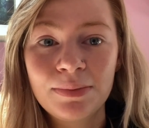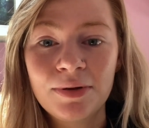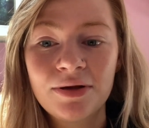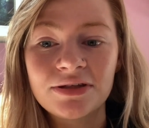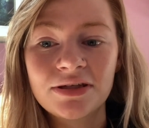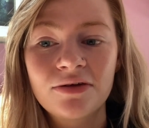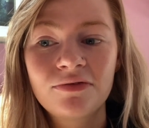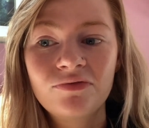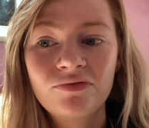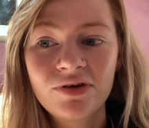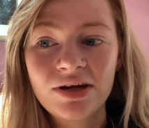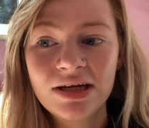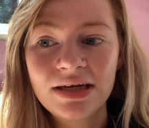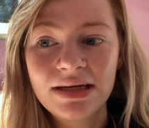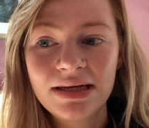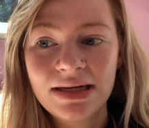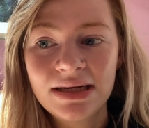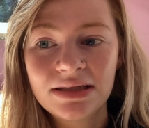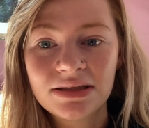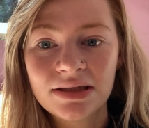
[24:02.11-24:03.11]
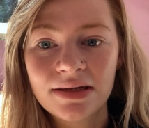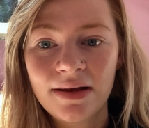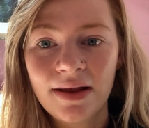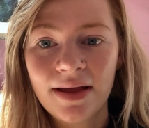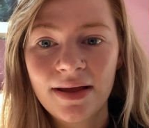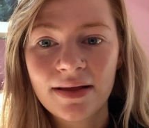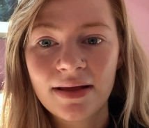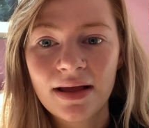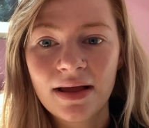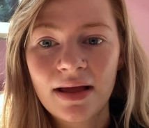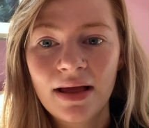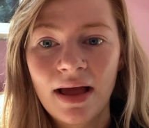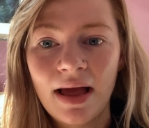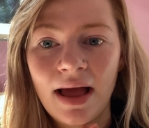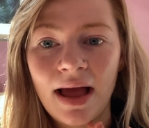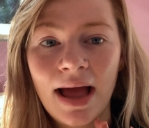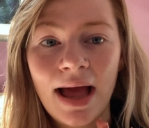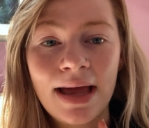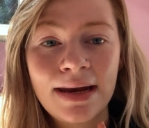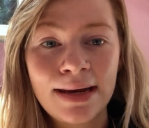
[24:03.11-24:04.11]
because I really need to like
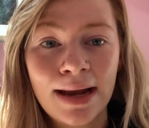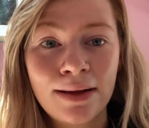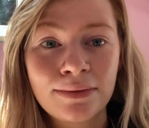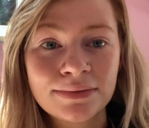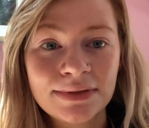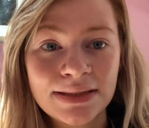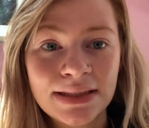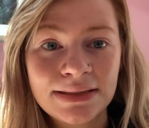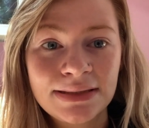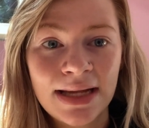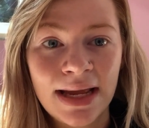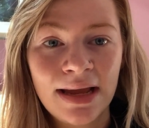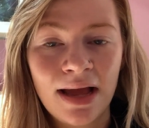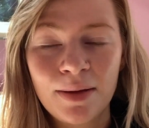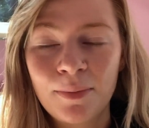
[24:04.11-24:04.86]
announce a date.